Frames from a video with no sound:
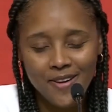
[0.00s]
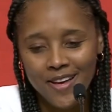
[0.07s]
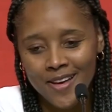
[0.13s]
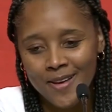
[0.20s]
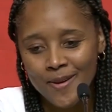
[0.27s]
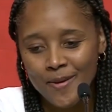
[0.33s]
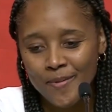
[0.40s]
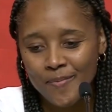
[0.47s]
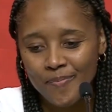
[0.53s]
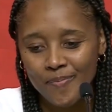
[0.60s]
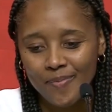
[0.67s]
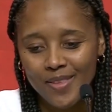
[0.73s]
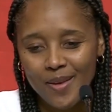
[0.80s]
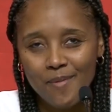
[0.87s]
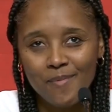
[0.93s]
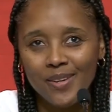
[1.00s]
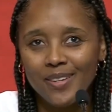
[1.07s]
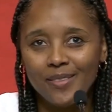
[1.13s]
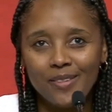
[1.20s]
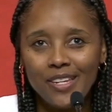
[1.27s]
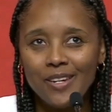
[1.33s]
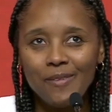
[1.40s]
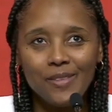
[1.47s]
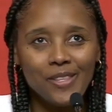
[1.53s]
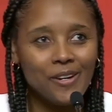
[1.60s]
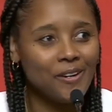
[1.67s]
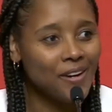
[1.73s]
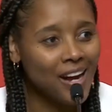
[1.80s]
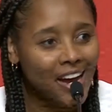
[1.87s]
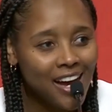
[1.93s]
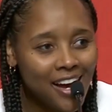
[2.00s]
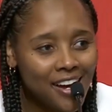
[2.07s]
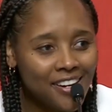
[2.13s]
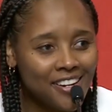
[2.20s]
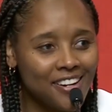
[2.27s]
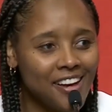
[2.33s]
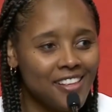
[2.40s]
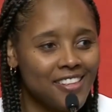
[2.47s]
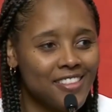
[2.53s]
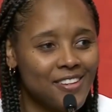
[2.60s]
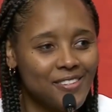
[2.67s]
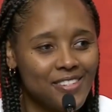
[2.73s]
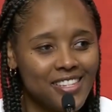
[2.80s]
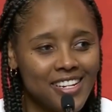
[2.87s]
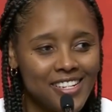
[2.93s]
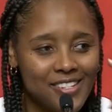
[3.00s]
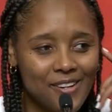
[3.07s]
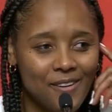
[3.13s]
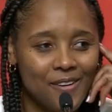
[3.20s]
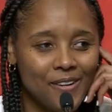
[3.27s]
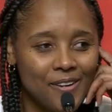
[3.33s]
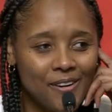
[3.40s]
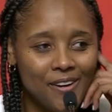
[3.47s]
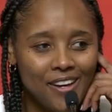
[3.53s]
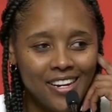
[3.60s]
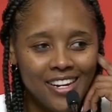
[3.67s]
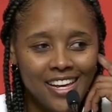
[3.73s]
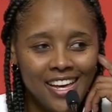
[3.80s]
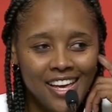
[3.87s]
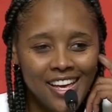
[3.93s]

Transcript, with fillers: Um, but you know, with the crowd and all of those things going on,